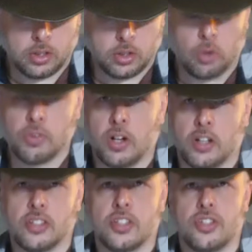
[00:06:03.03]

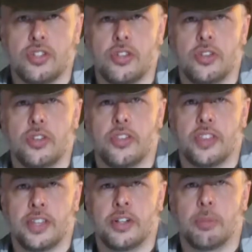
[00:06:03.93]
overall
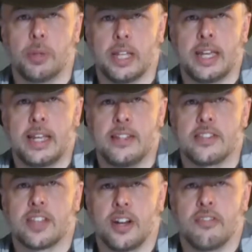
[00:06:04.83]
thinner
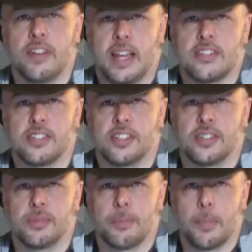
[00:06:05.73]
blades cut faster.
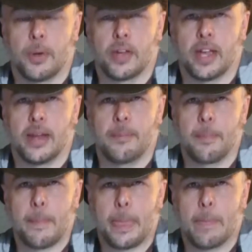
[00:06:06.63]
Okay,
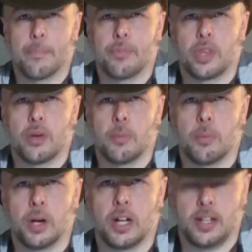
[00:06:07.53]

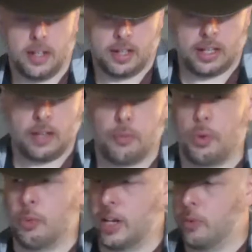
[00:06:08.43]
but if
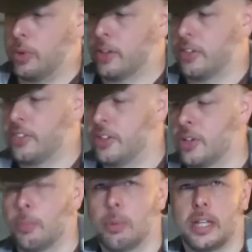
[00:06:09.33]
we went with a
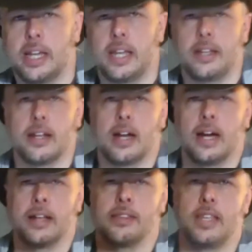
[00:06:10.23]
thinner blade
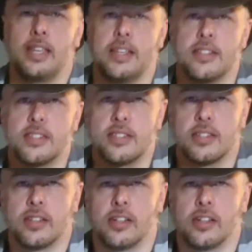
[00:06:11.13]
on these,